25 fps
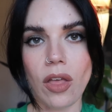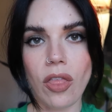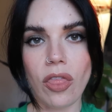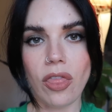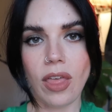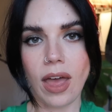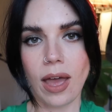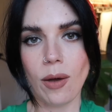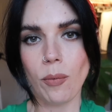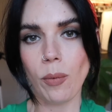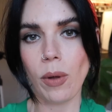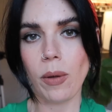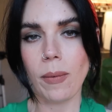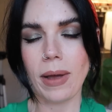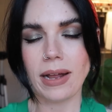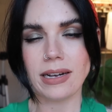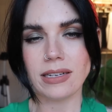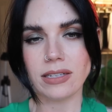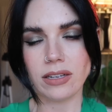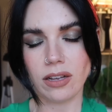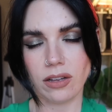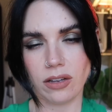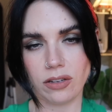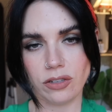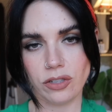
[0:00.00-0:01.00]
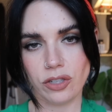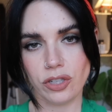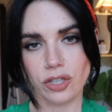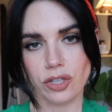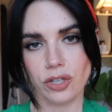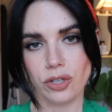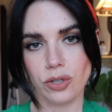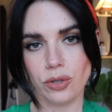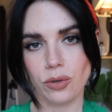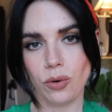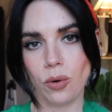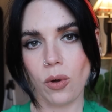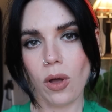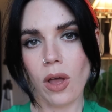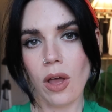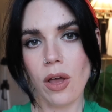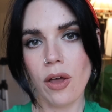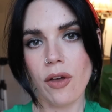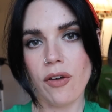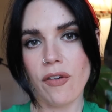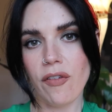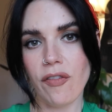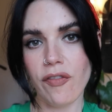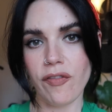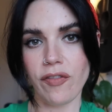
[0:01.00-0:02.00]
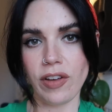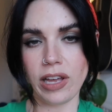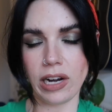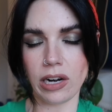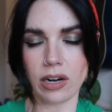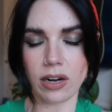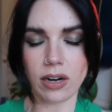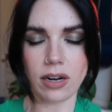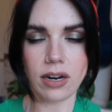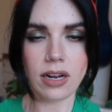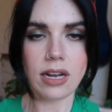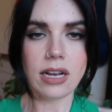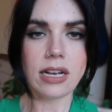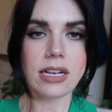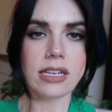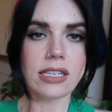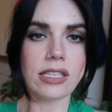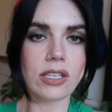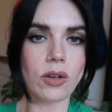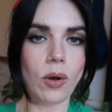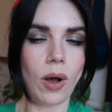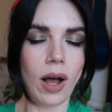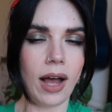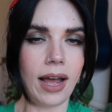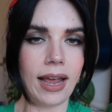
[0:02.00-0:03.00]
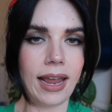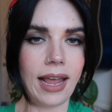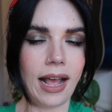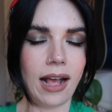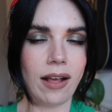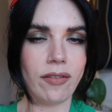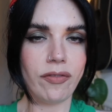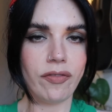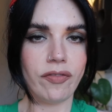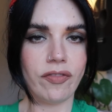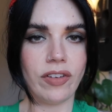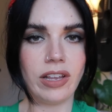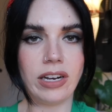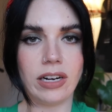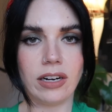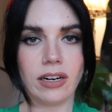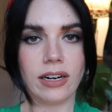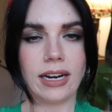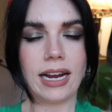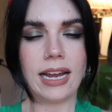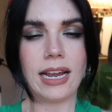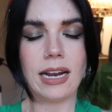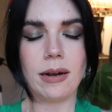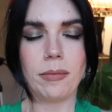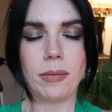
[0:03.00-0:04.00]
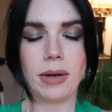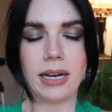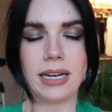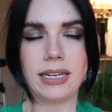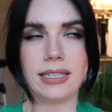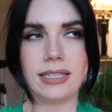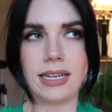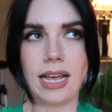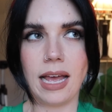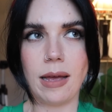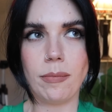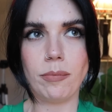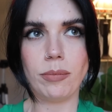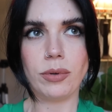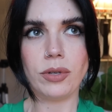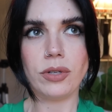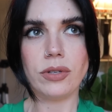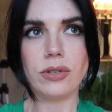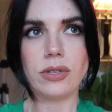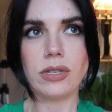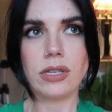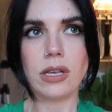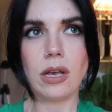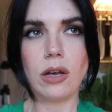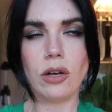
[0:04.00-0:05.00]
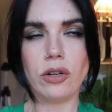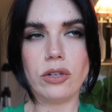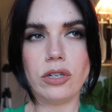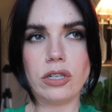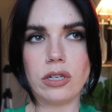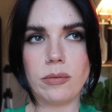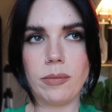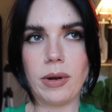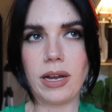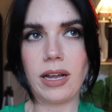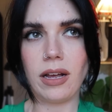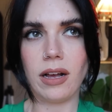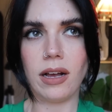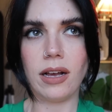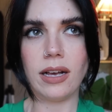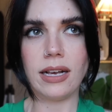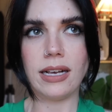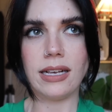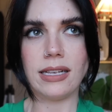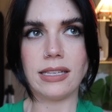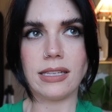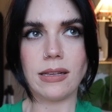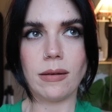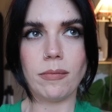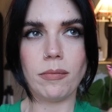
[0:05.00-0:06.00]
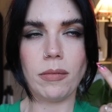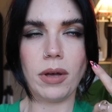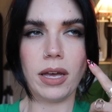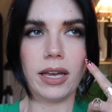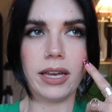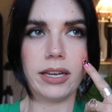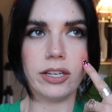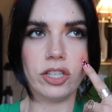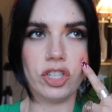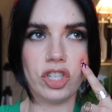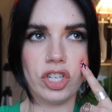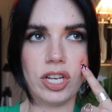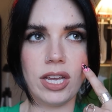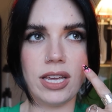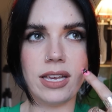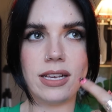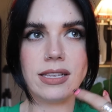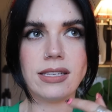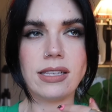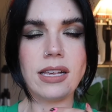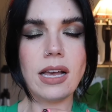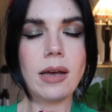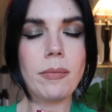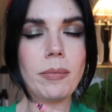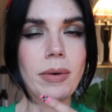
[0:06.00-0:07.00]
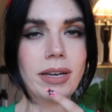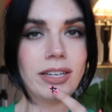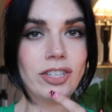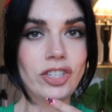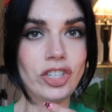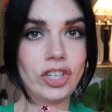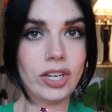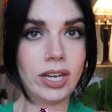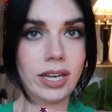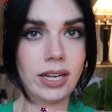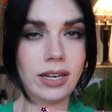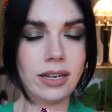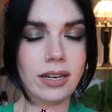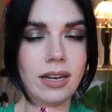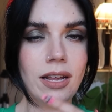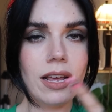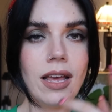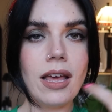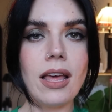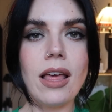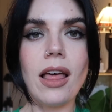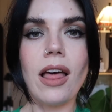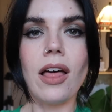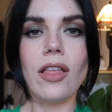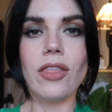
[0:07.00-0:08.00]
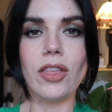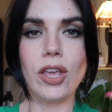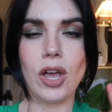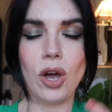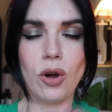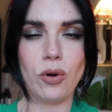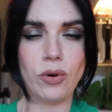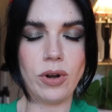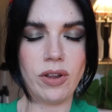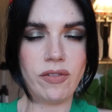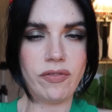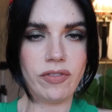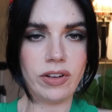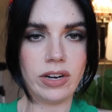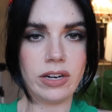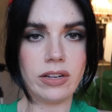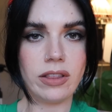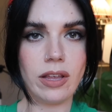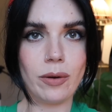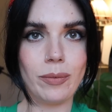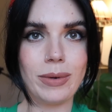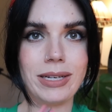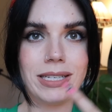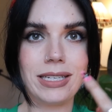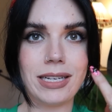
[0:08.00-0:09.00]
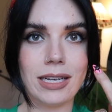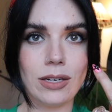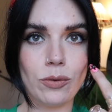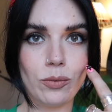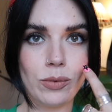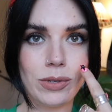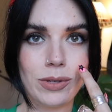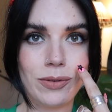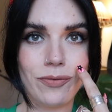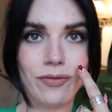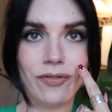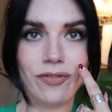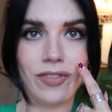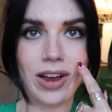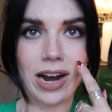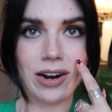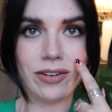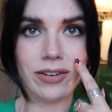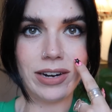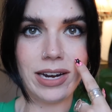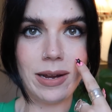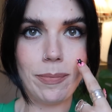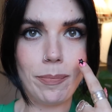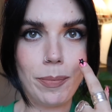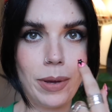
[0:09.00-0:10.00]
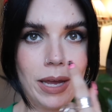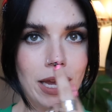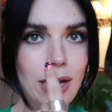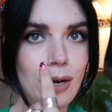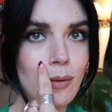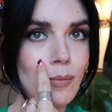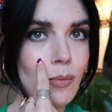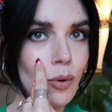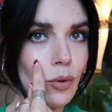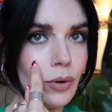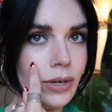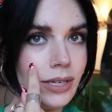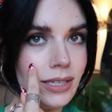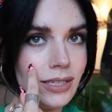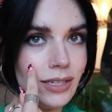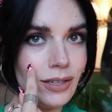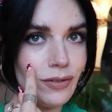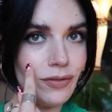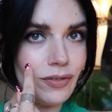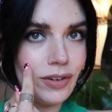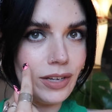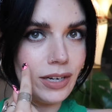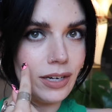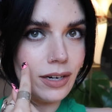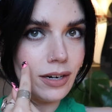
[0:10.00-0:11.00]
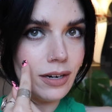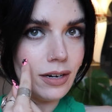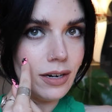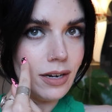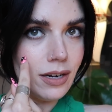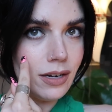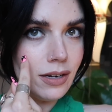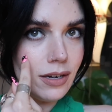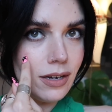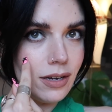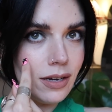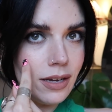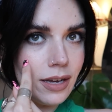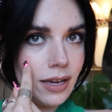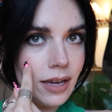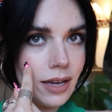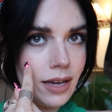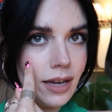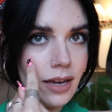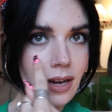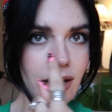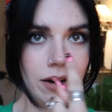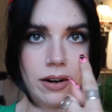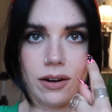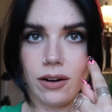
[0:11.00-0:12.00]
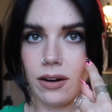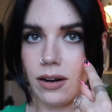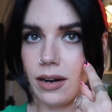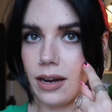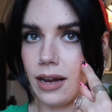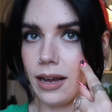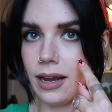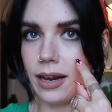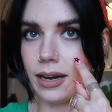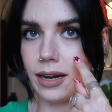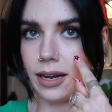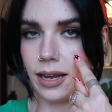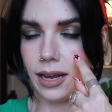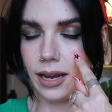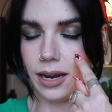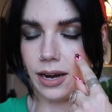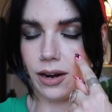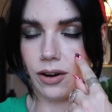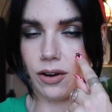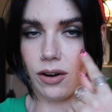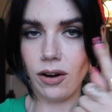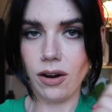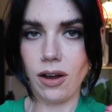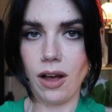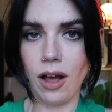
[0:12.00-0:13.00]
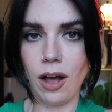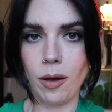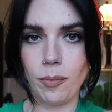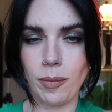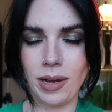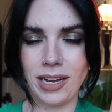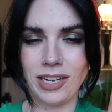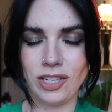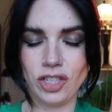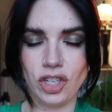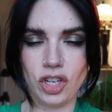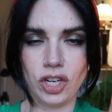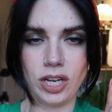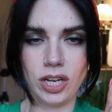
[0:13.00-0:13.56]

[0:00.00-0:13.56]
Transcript: Then we went on to filler. So I have filler in my temples, under my eyes, my cheeks and my chin. And the only filler that we did was very pinpointed filler here and here on my